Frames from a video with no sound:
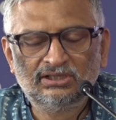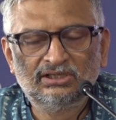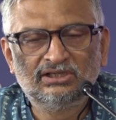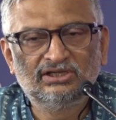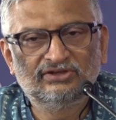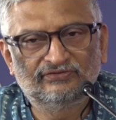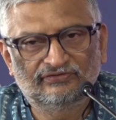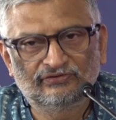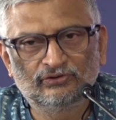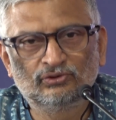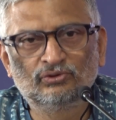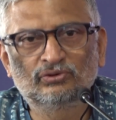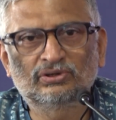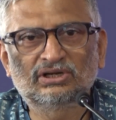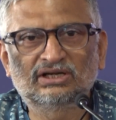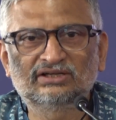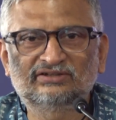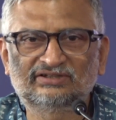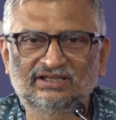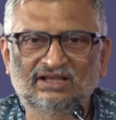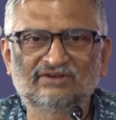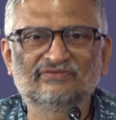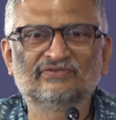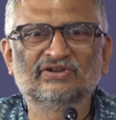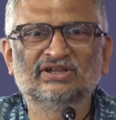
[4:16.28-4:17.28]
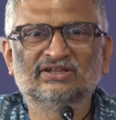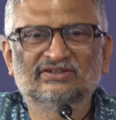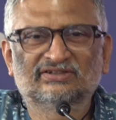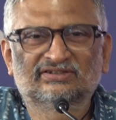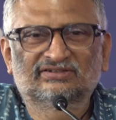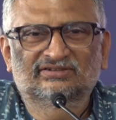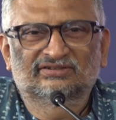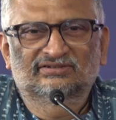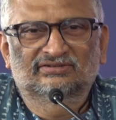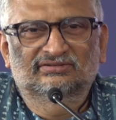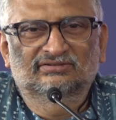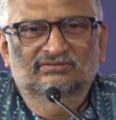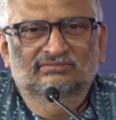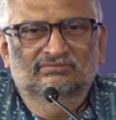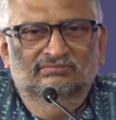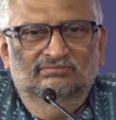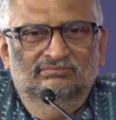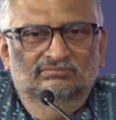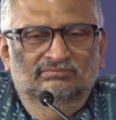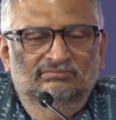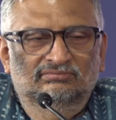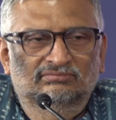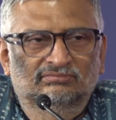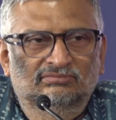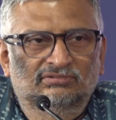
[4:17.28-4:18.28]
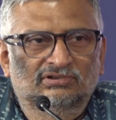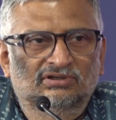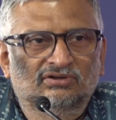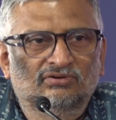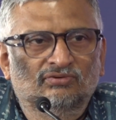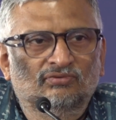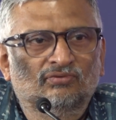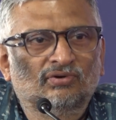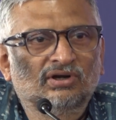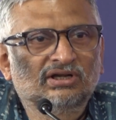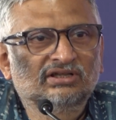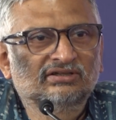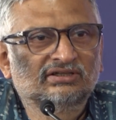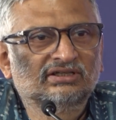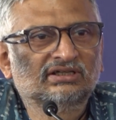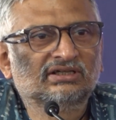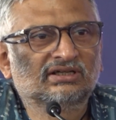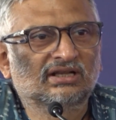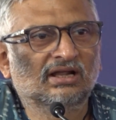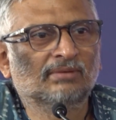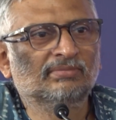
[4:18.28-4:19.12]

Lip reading: If you look at surveys, what is it?